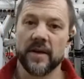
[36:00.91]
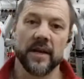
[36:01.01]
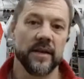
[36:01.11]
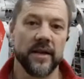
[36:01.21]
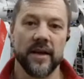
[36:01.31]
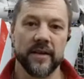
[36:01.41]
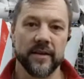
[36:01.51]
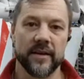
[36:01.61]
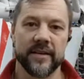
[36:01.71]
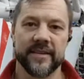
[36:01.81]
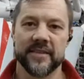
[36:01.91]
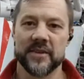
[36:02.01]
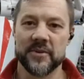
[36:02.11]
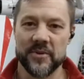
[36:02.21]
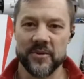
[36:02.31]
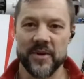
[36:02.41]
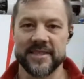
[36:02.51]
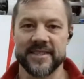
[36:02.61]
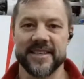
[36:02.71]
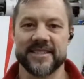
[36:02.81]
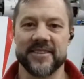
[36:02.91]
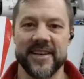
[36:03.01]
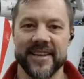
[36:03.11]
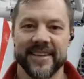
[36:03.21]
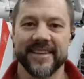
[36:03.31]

And the rest is history.